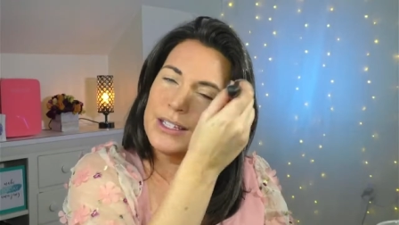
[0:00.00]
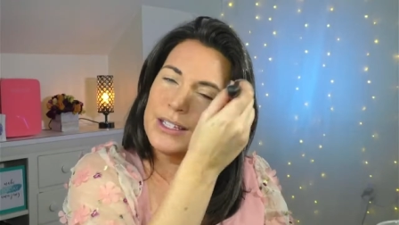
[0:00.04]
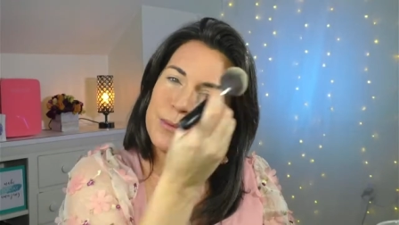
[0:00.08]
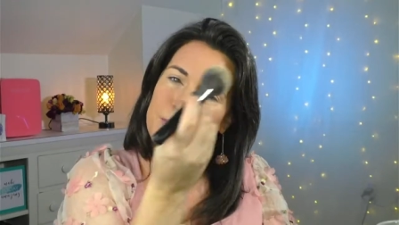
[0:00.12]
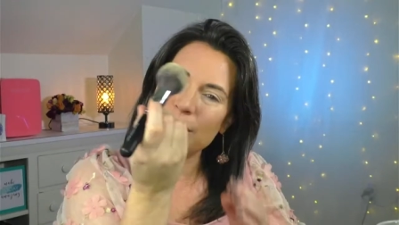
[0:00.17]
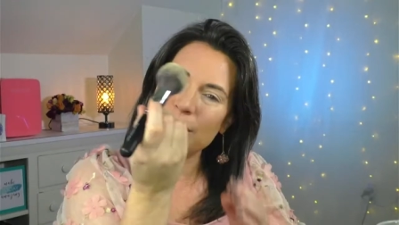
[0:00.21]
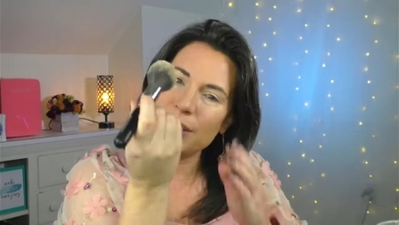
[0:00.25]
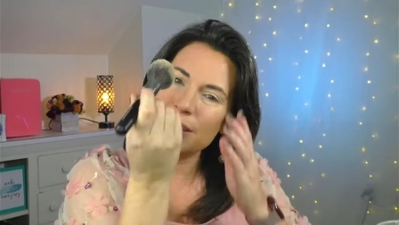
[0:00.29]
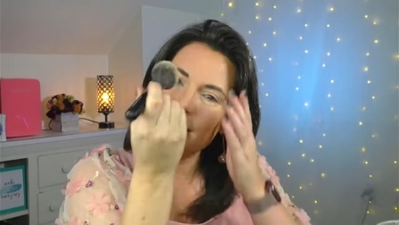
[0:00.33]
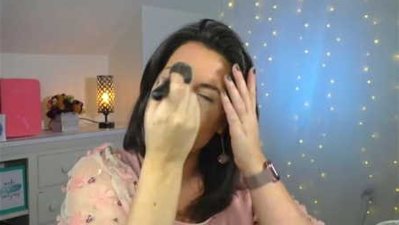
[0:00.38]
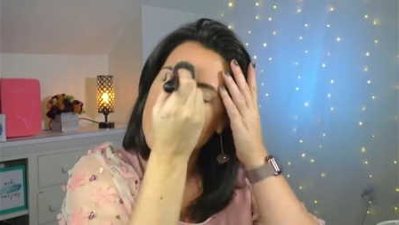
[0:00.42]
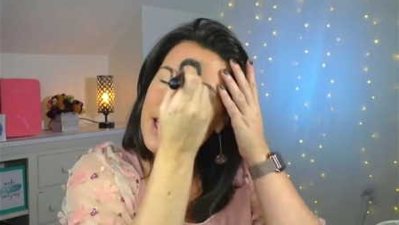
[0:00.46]
So I'm
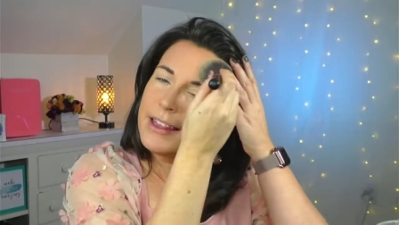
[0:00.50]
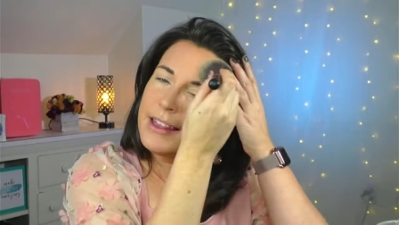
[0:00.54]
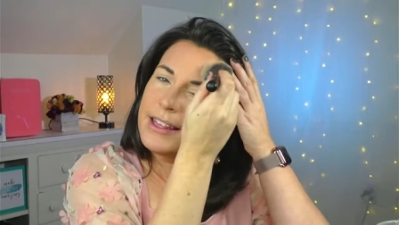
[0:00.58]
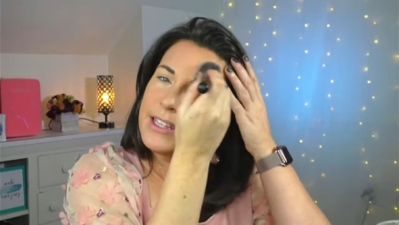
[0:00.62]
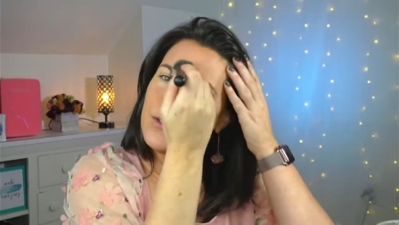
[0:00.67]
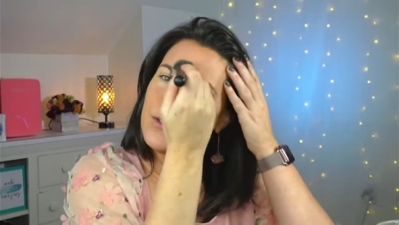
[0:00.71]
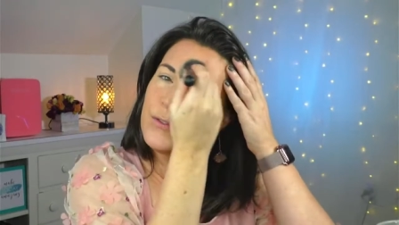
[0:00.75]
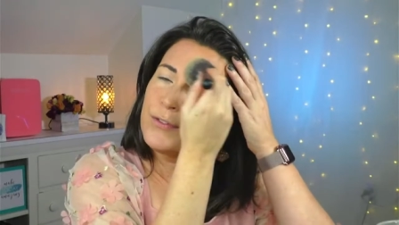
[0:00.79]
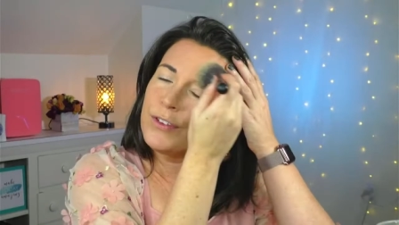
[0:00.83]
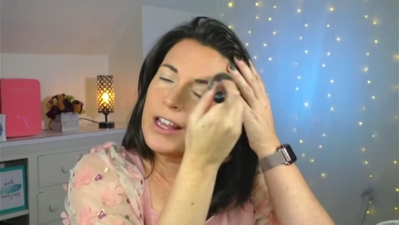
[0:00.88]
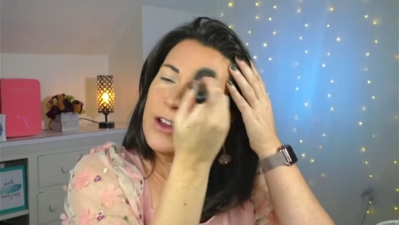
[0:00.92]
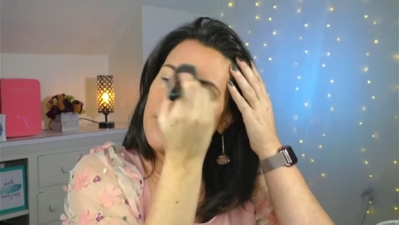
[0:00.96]
just taking
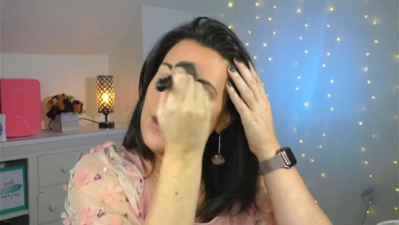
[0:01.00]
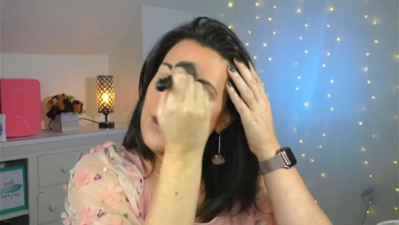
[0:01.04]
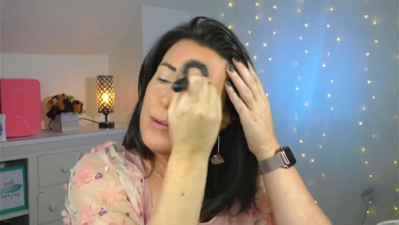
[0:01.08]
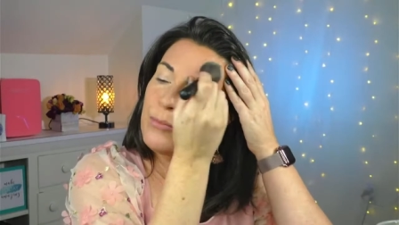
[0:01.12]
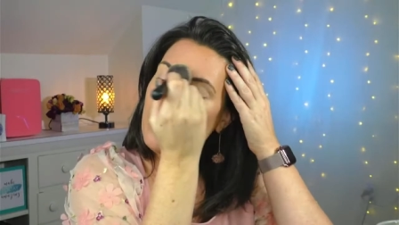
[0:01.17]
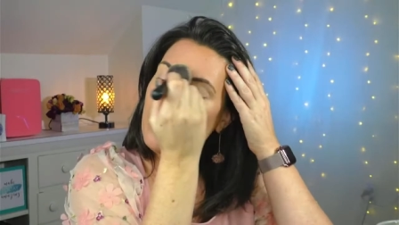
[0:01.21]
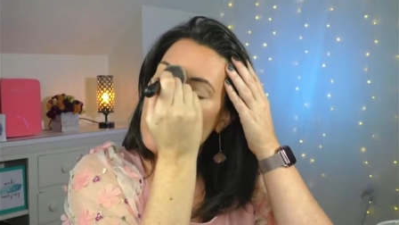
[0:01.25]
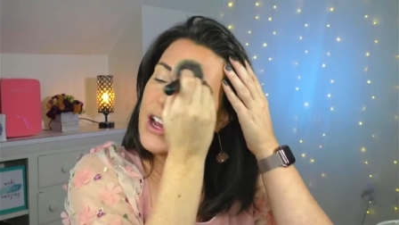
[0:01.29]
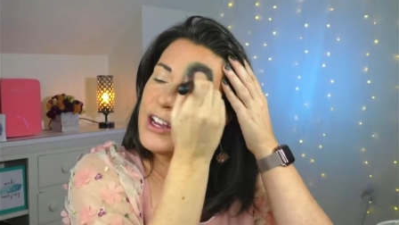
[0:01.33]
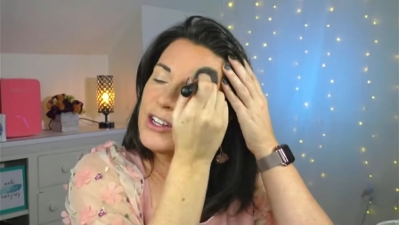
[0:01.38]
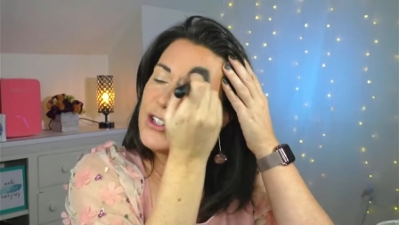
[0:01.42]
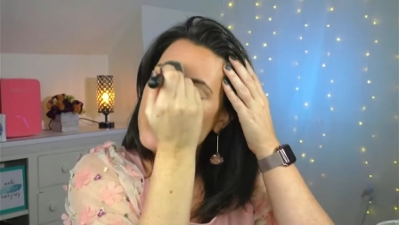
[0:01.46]
this fluffy
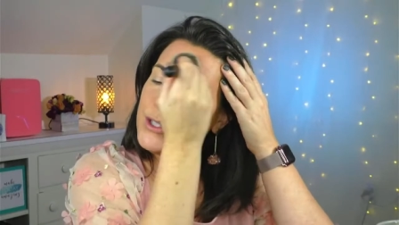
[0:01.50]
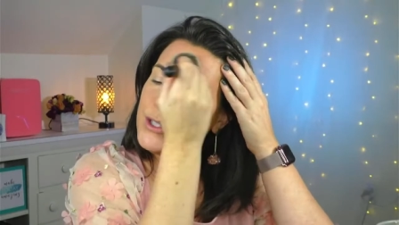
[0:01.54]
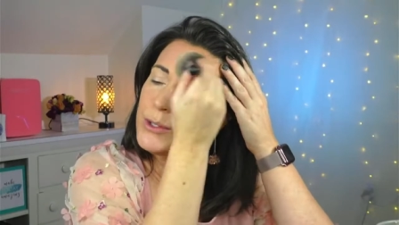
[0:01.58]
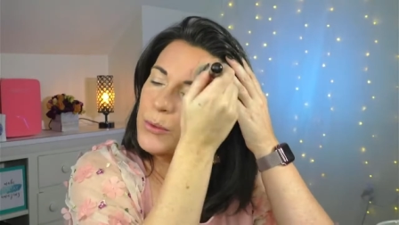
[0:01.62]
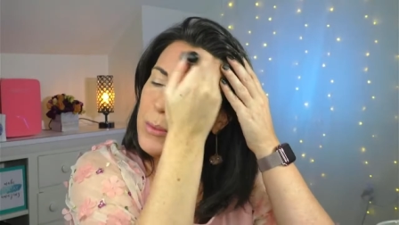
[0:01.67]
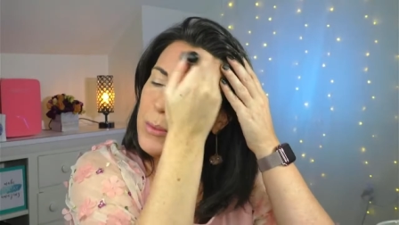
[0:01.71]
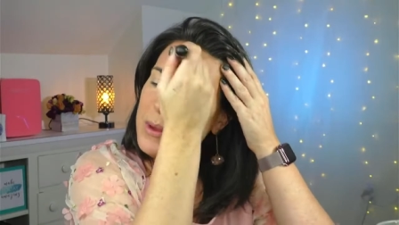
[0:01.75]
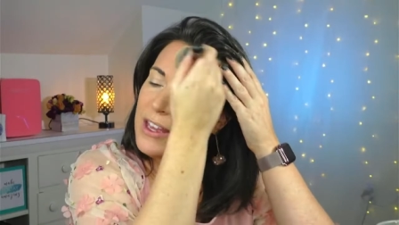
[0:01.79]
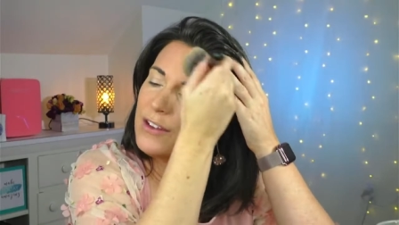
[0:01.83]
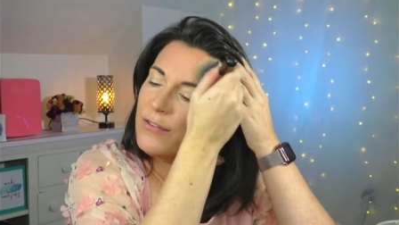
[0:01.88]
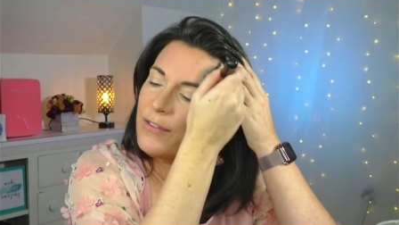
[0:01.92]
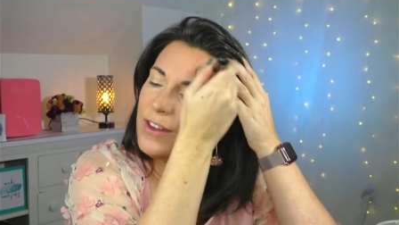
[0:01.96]
brush. This
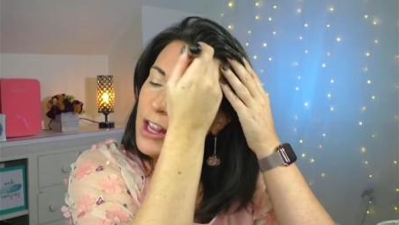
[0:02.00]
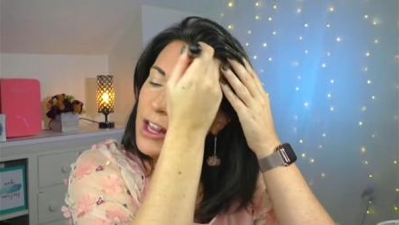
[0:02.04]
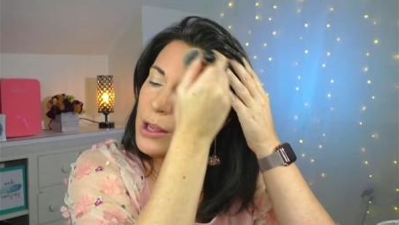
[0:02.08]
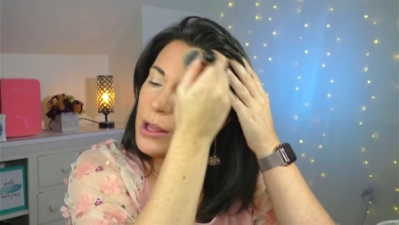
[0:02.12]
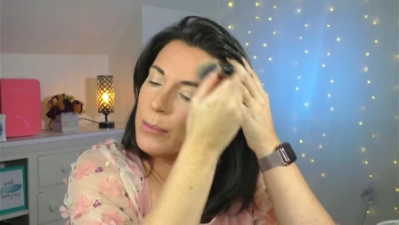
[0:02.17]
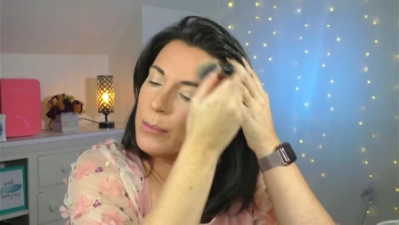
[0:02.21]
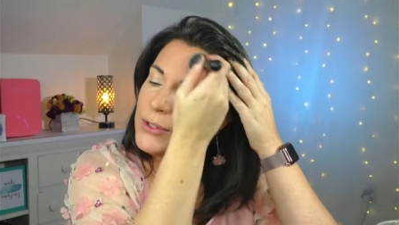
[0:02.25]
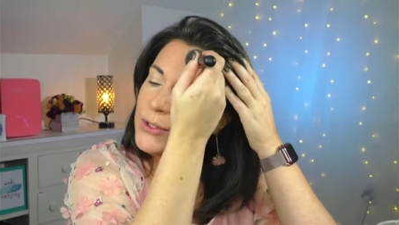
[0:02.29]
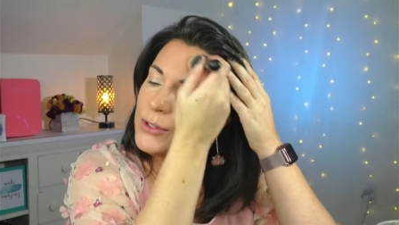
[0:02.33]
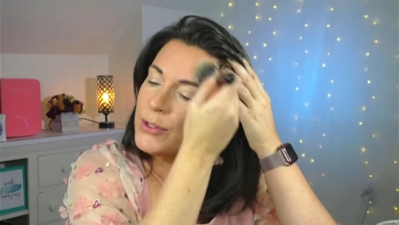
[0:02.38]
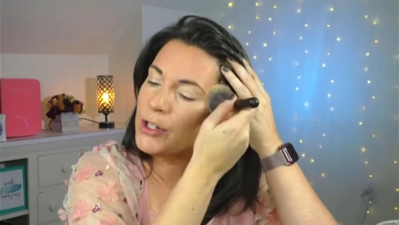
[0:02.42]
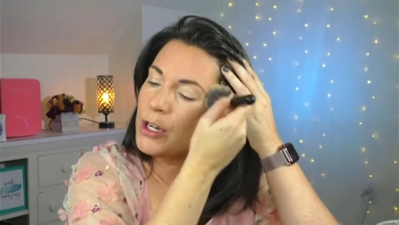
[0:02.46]
will be
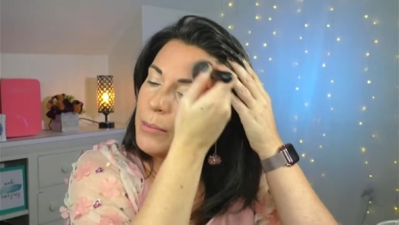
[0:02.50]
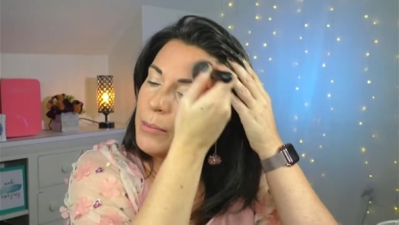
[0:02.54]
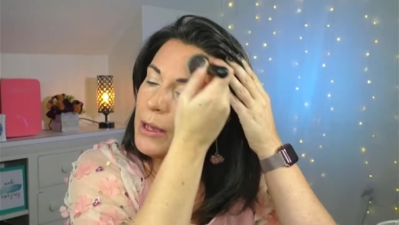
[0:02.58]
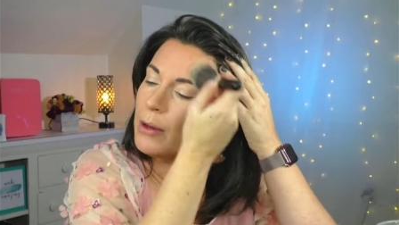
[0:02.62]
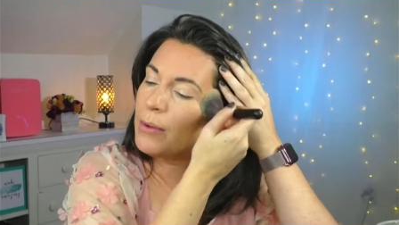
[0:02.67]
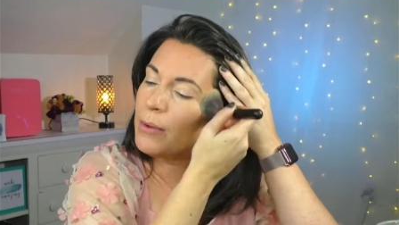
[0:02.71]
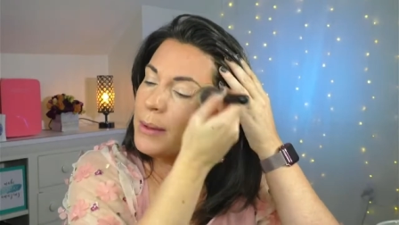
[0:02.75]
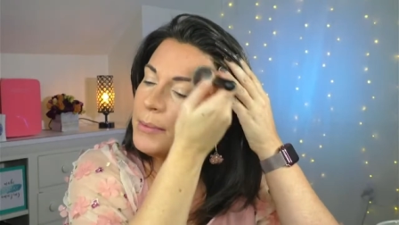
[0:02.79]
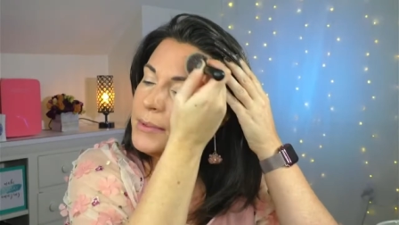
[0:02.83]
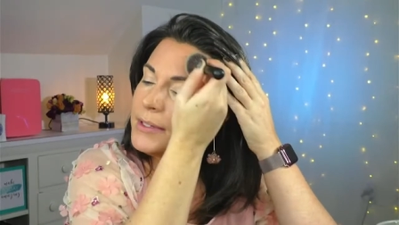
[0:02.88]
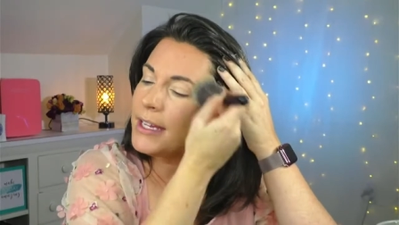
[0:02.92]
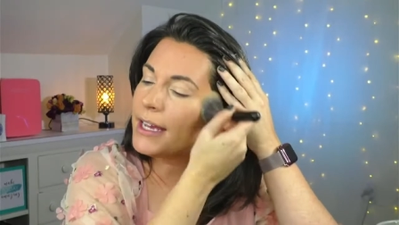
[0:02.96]
available soon on my
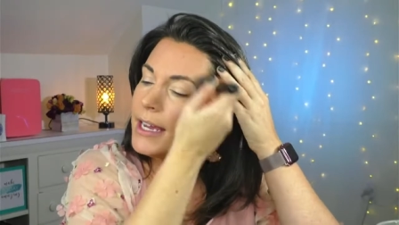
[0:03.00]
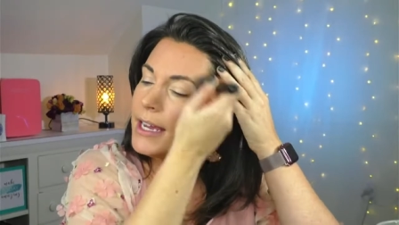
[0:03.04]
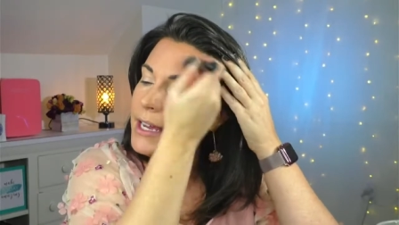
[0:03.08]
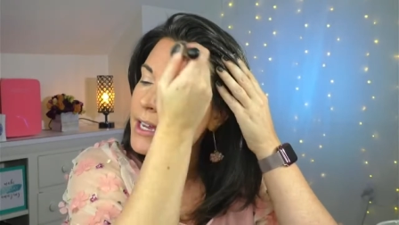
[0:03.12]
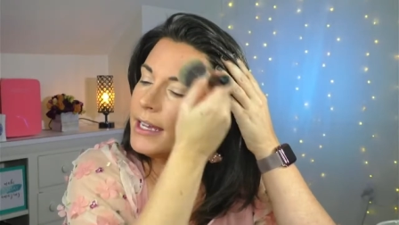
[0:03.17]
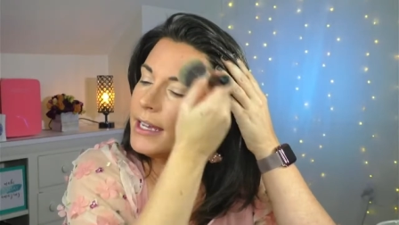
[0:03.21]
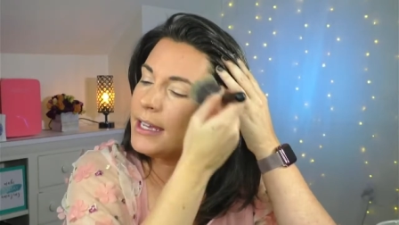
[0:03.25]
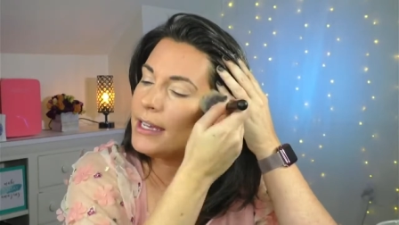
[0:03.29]
website.